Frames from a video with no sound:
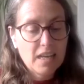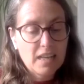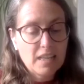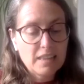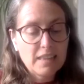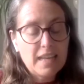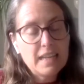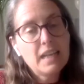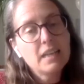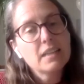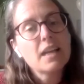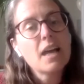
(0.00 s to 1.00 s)
that
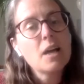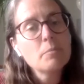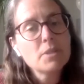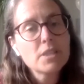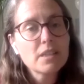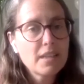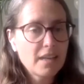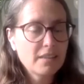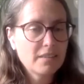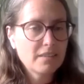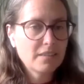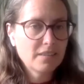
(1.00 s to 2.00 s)
had come
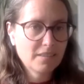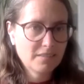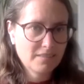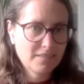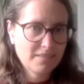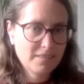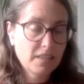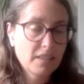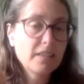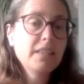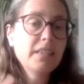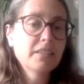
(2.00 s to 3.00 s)
together
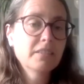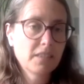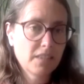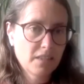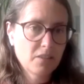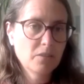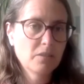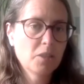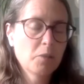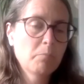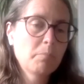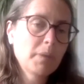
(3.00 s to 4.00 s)
a year ago
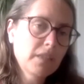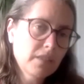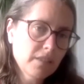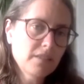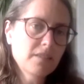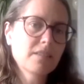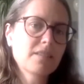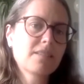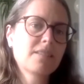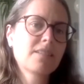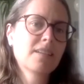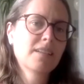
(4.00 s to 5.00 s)

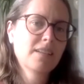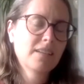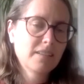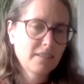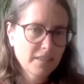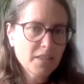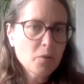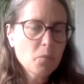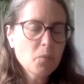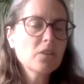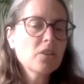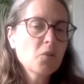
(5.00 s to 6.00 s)
because their
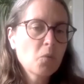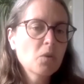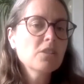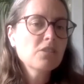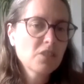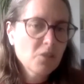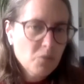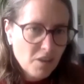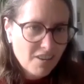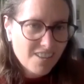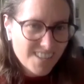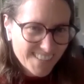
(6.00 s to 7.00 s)
work was so
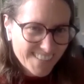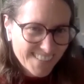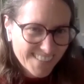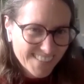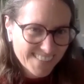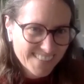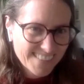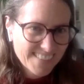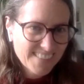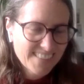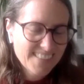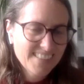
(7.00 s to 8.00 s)
hard.
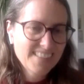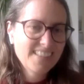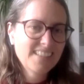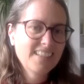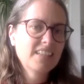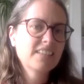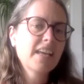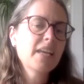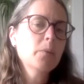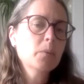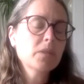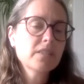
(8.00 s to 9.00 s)

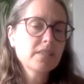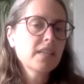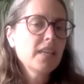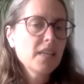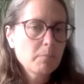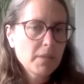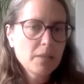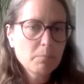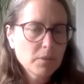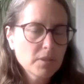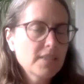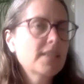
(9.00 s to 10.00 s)
They were seeing
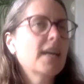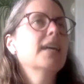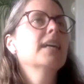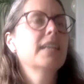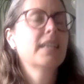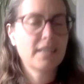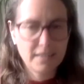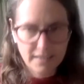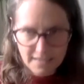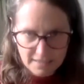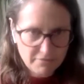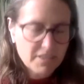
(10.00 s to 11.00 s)
people dying
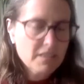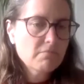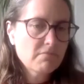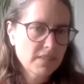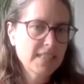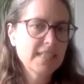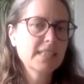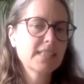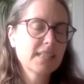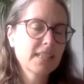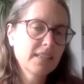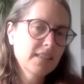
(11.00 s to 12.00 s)
left and right,
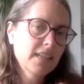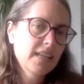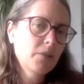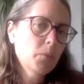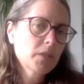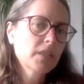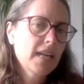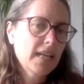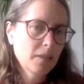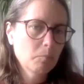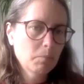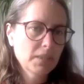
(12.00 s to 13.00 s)
and they were
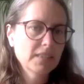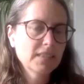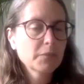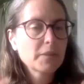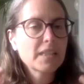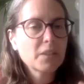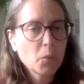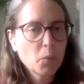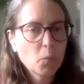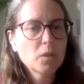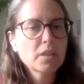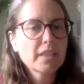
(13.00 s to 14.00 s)
helpless. It's like,
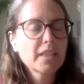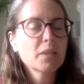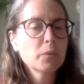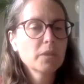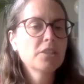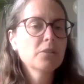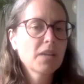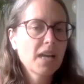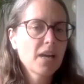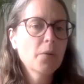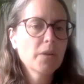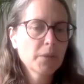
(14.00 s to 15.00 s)
what can we do?
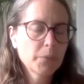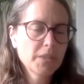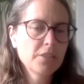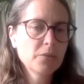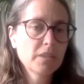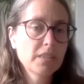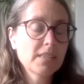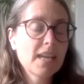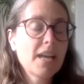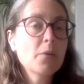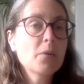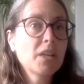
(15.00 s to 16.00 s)
How can we do this?
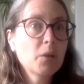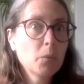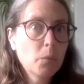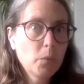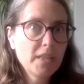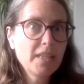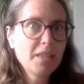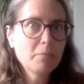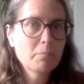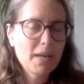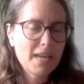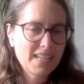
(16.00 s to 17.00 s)
How can we
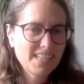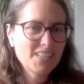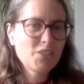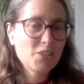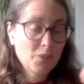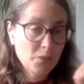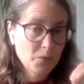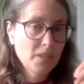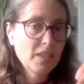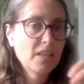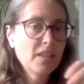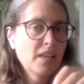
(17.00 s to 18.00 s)
manage to,
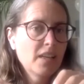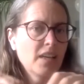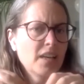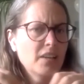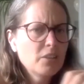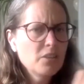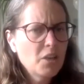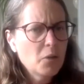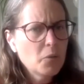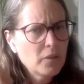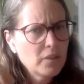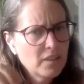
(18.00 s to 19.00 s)
you
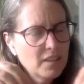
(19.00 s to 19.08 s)
know,